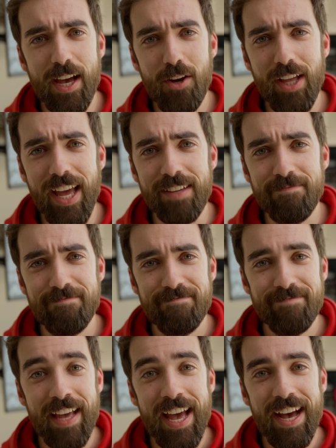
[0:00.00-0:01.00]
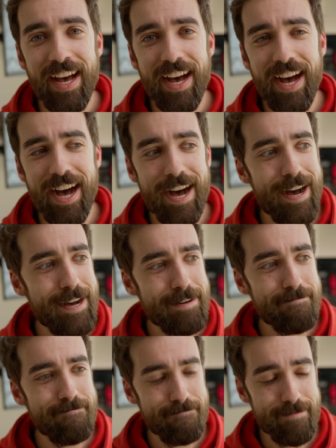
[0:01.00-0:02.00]
Okay,
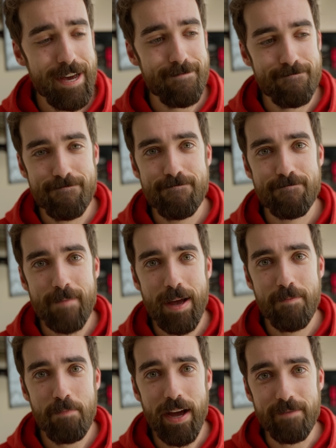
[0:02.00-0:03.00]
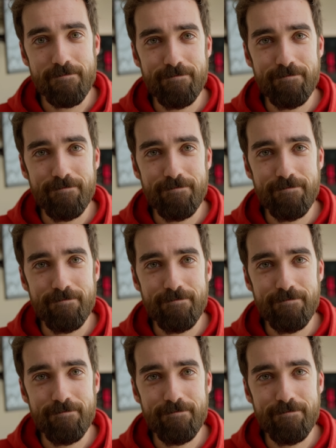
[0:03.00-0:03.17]
um, yeah, bye.